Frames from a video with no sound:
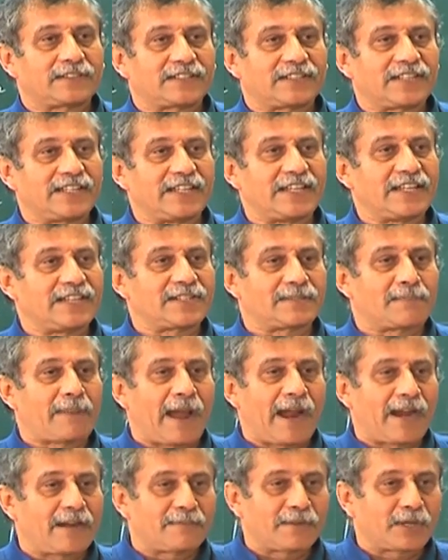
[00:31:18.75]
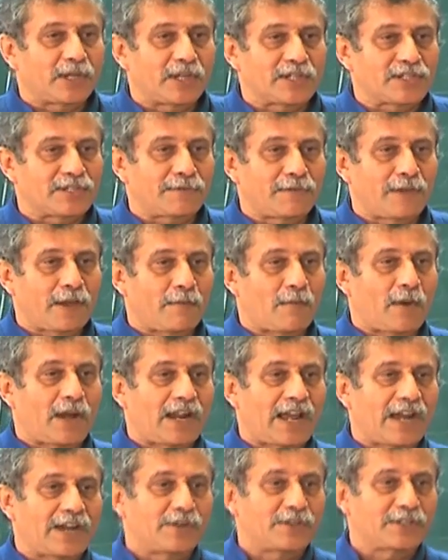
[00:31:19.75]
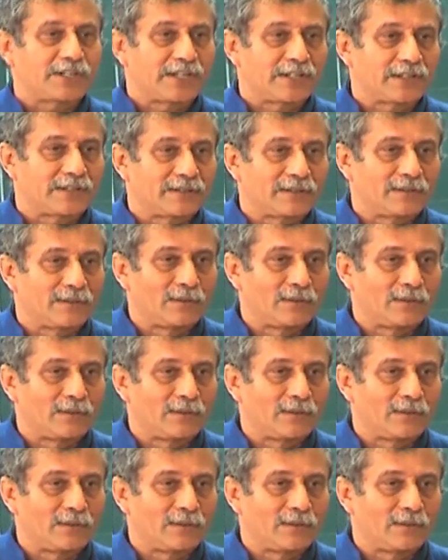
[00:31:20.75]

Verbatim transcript: 3 is bad because if you have one hydrogen,